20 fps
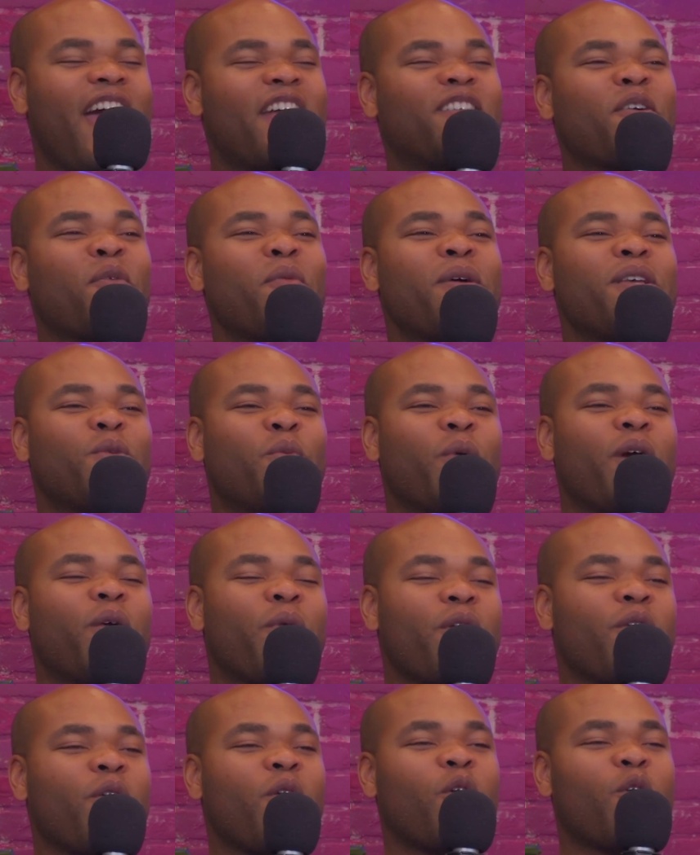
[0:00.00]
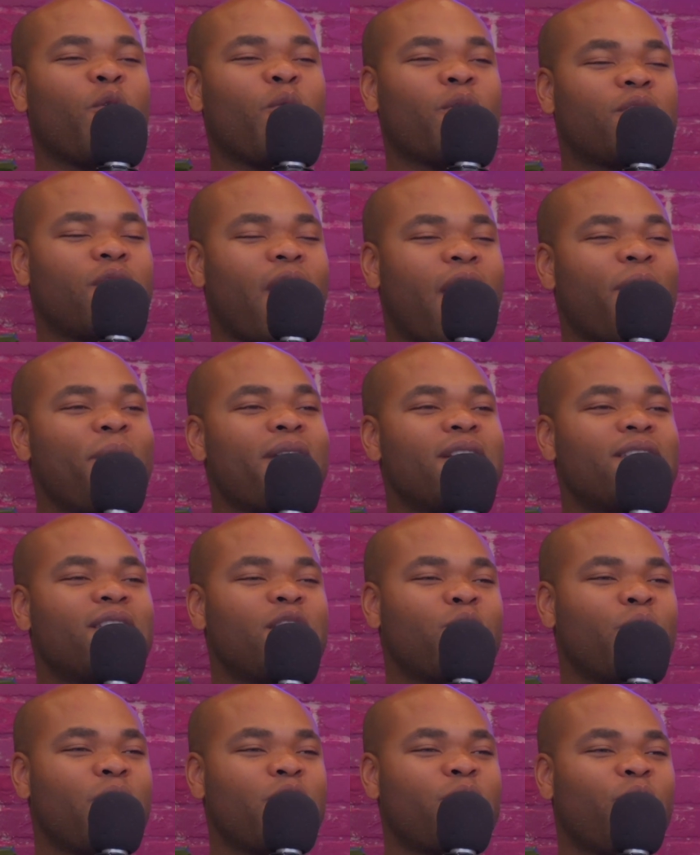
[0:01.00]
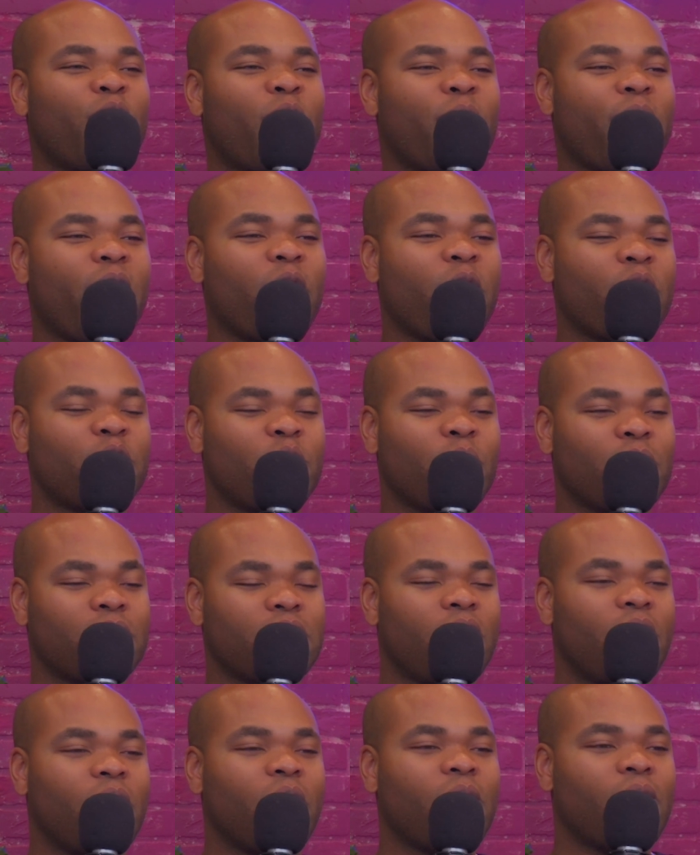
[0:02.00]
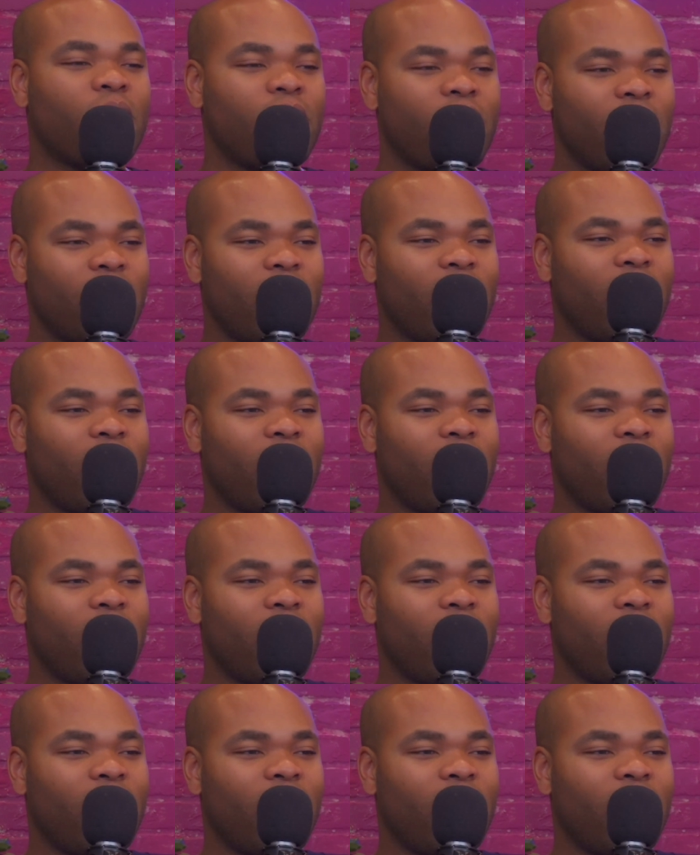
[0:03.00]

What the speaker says: It's always weird when you go to a toll. I've been in a situation before where I'll go to a toll